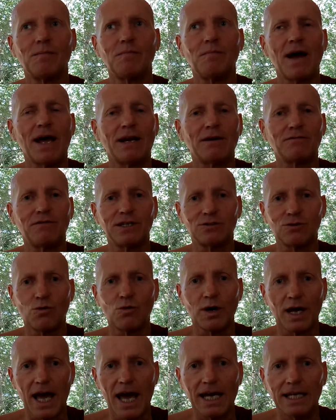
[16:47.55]
benefit
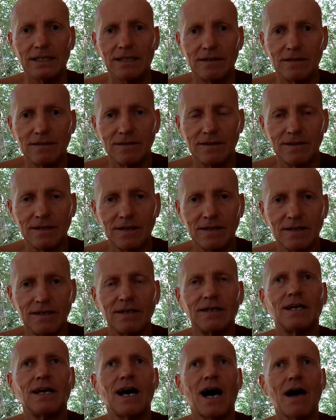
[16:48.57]
or gain
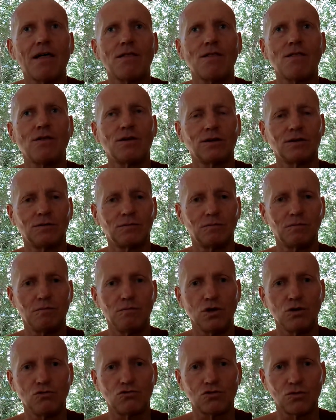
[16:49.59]
other than
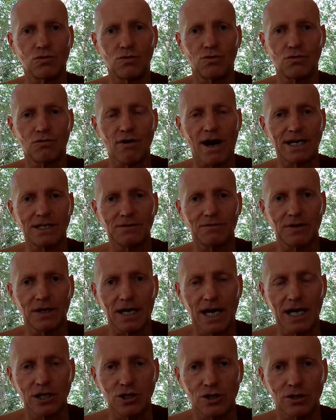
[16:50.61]
mutual
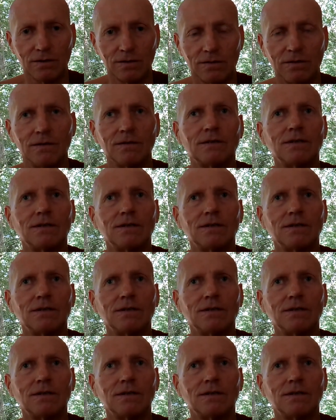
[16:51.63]
gratification,